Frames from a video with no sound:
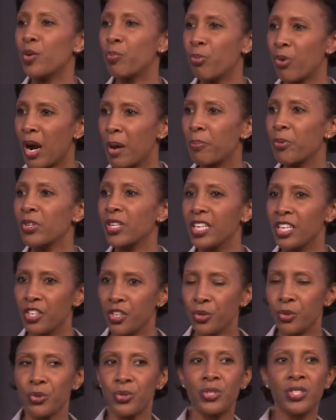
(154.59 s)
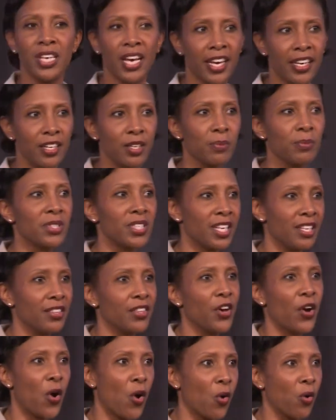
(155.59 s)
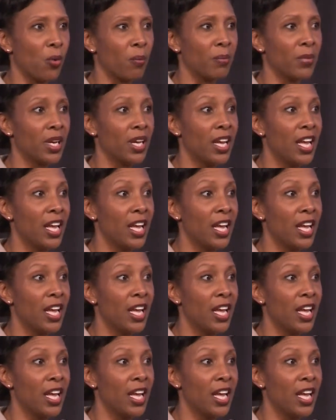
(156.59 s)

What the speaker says: properly use items in the home.